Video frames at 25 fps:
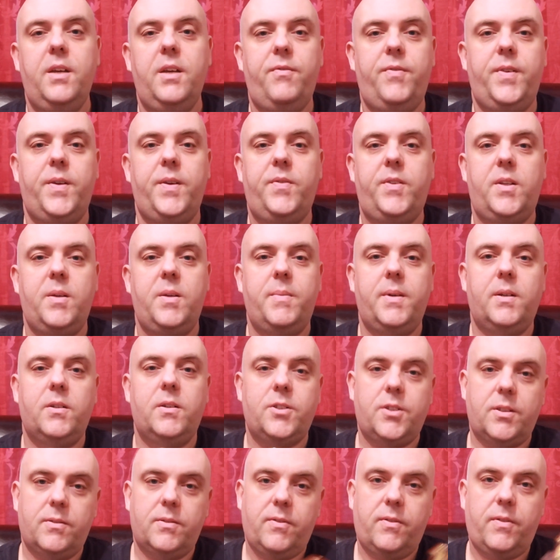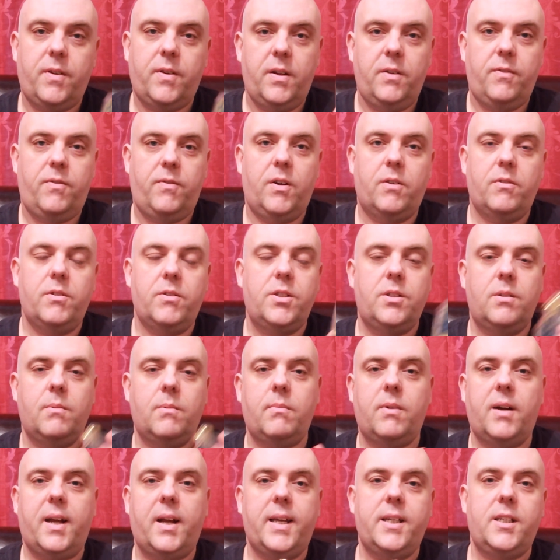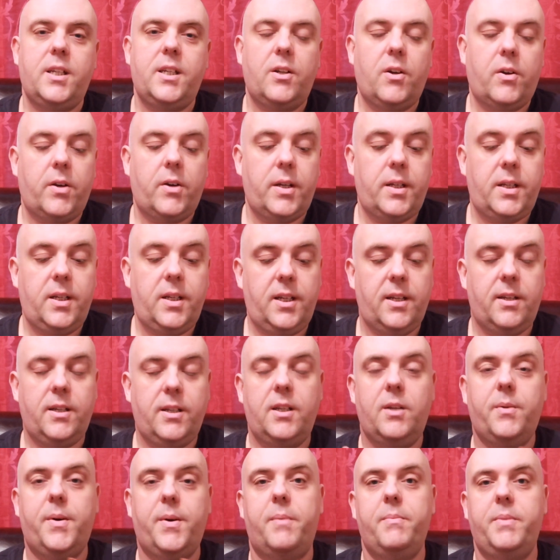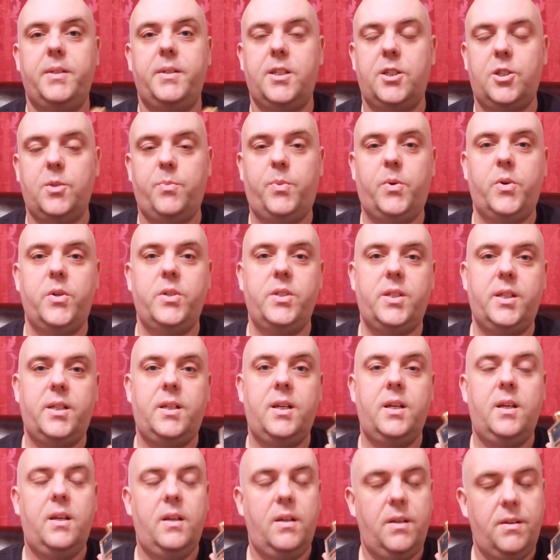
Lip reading: 50 ml of Floris No.89. You won't be disappointed.